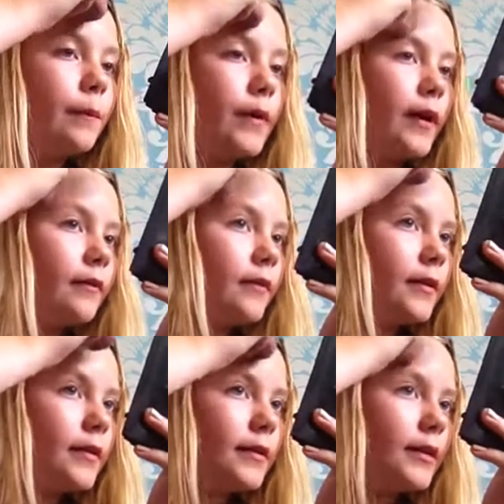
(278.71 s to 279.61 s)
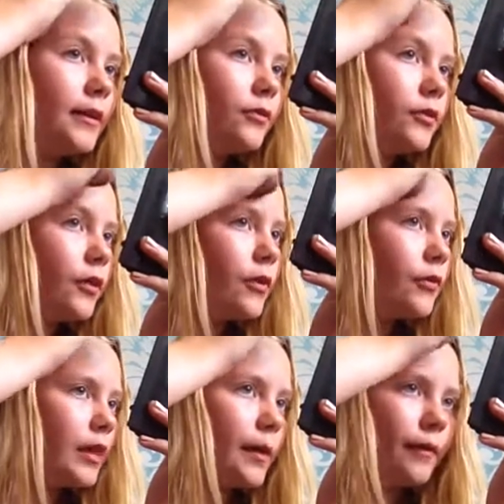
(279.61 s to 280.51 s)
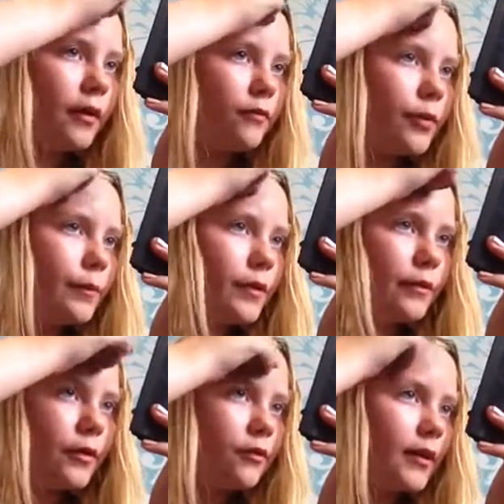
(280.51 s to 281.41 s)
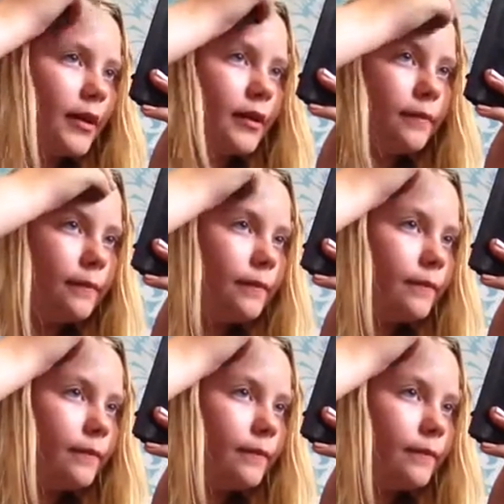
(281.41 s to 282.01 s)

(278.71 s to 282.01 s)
brown and even overlap it over the blue and the green.